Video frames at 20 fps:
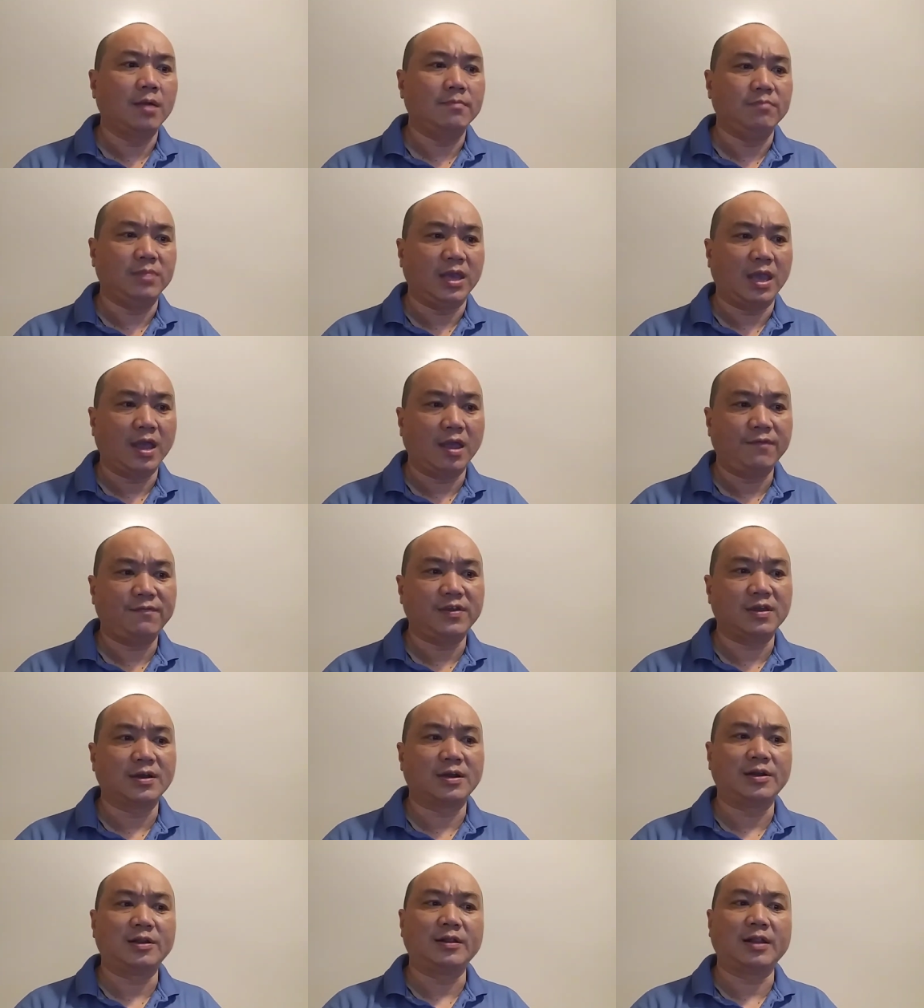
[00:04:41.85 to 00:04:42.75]

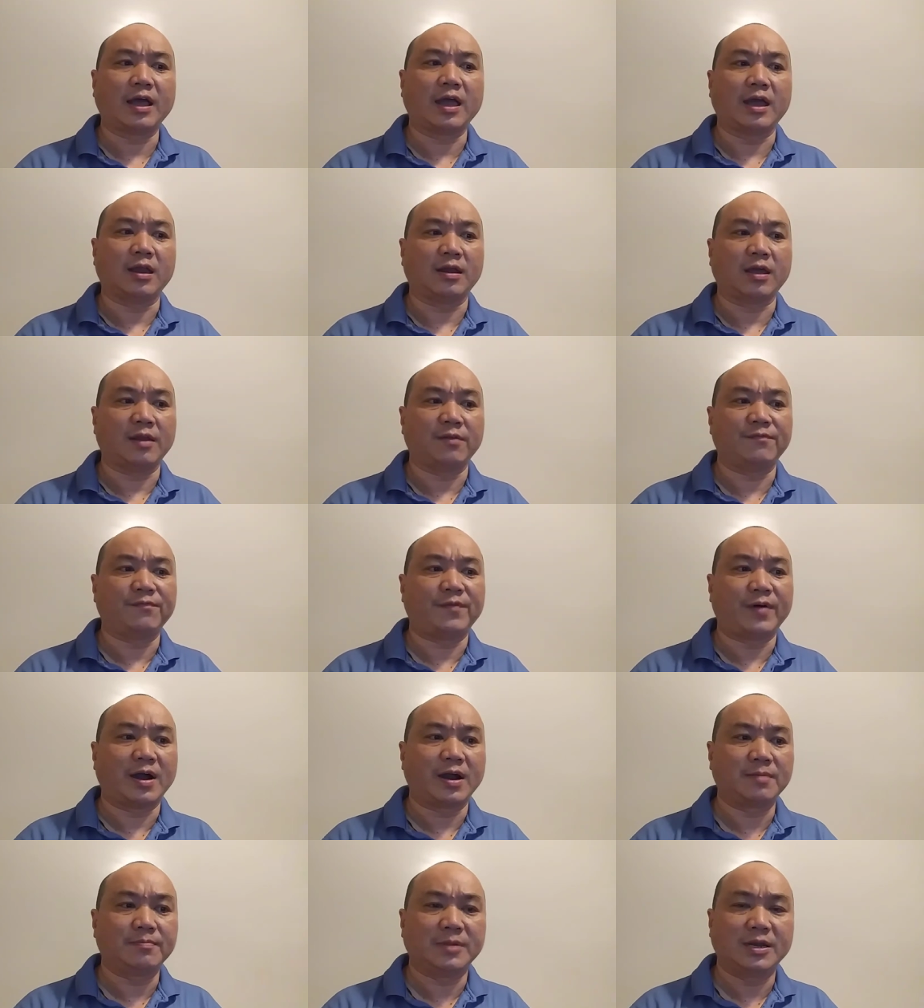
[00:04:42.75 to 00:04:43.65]
behavioral, and
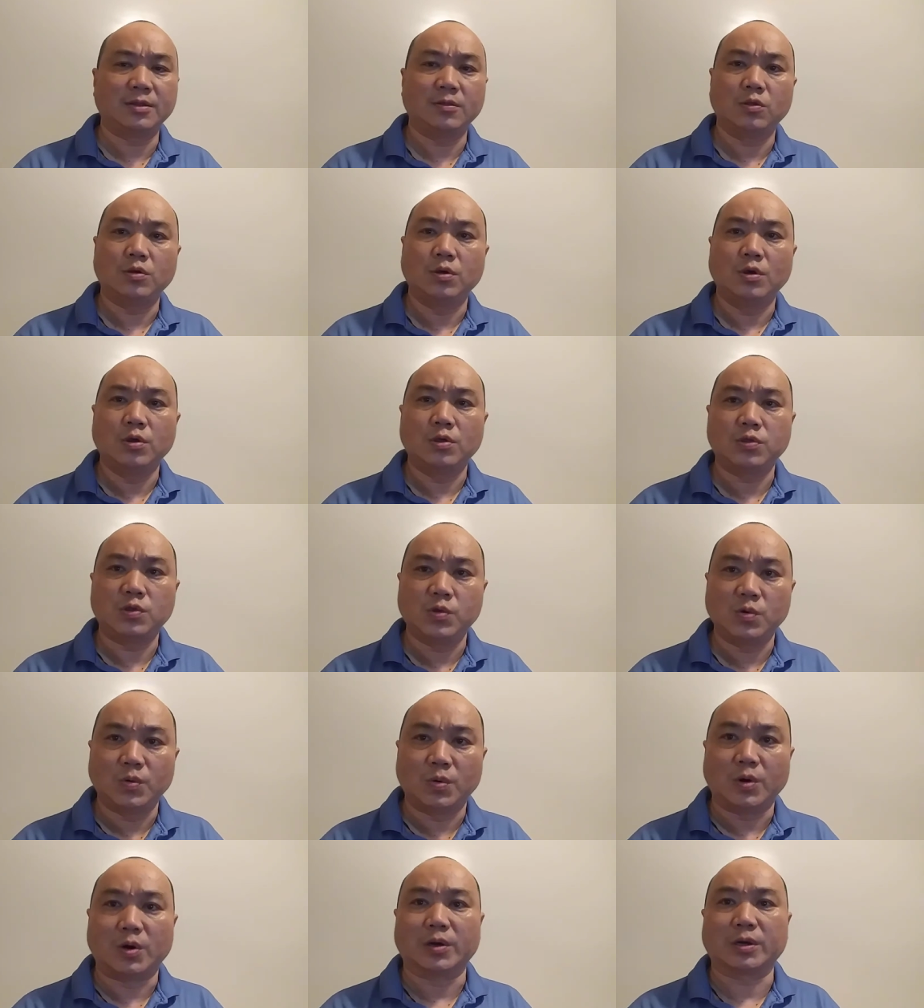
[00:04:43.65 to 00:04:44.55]
environment
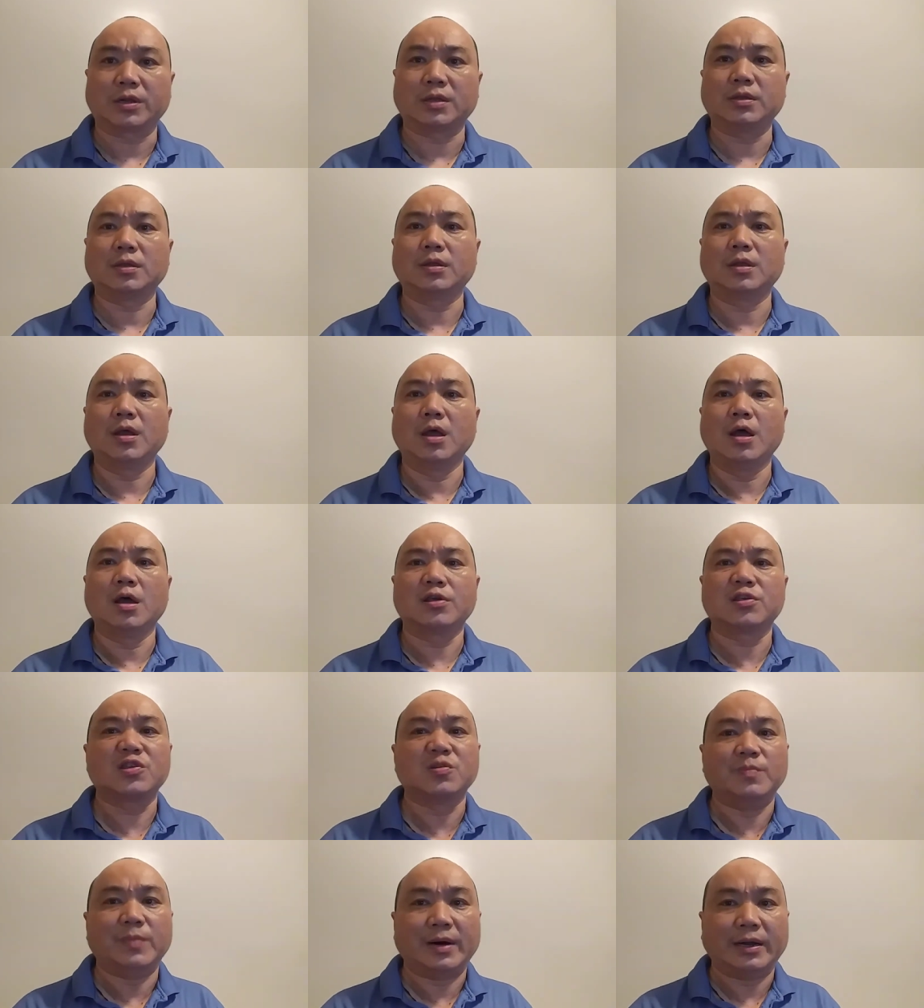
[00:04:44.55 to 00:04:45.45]
toward
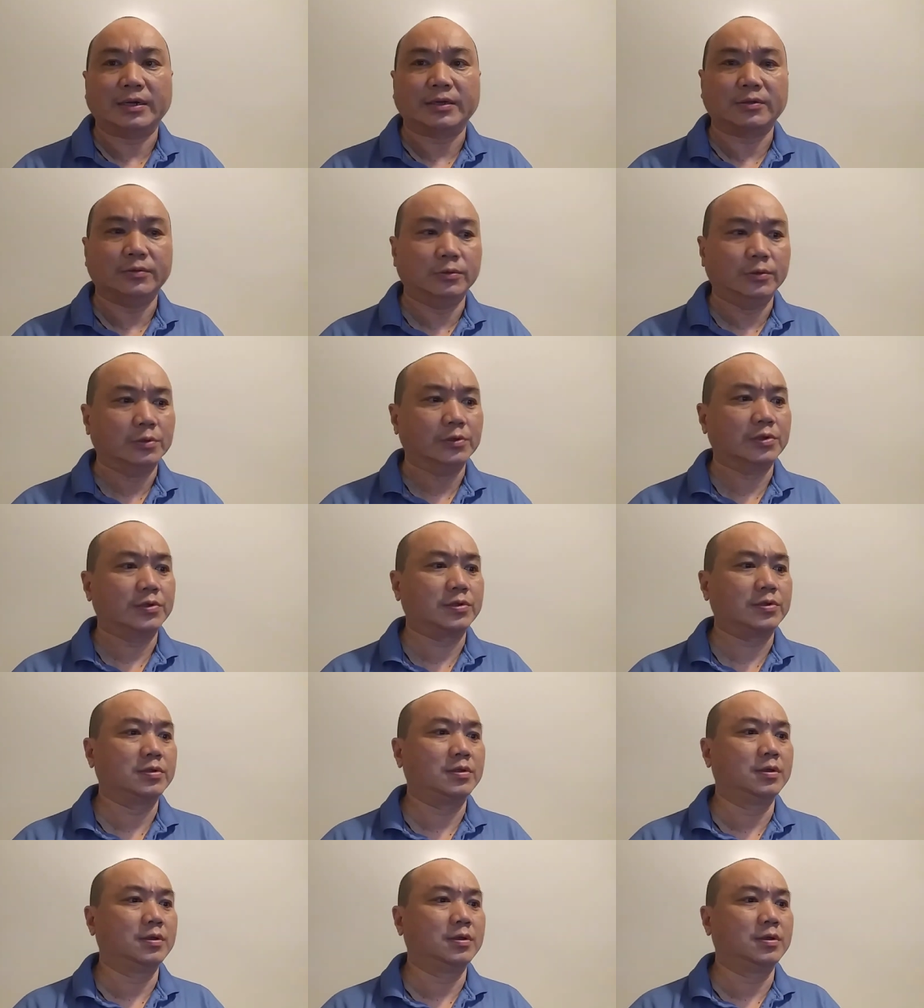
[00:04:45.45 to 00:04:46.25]
SMART goals.